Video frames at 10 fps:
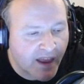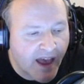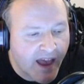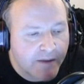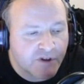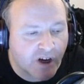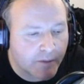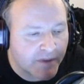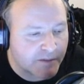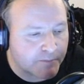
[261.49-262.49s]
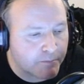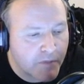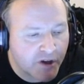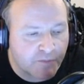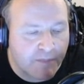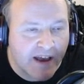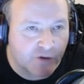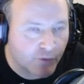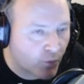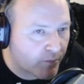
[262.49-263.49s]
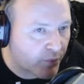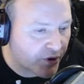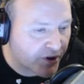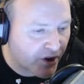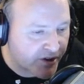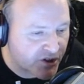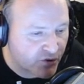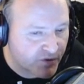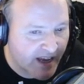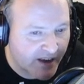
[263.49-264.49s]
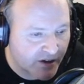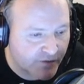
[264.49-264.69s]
Aim time is much better at 1.92 seconds.